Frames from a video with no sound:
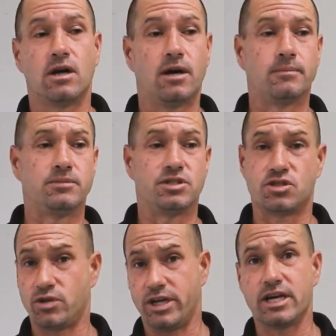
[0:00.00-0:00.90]
Um,
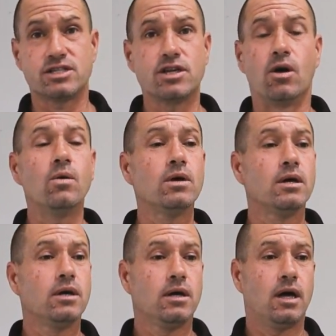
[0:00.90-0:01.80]
just so you guys know,
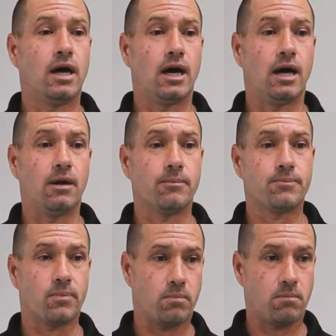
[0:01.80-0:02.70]
uh,
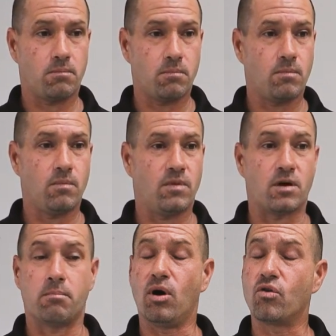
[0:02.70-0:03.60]

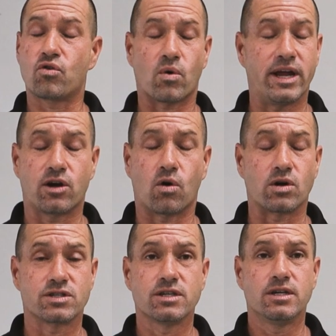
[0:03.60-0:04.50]
they're both great
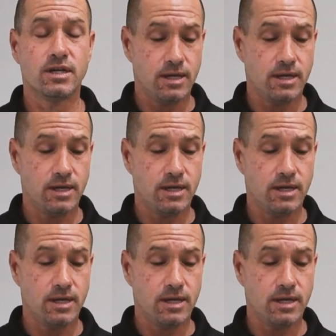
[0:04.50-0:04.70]
cars.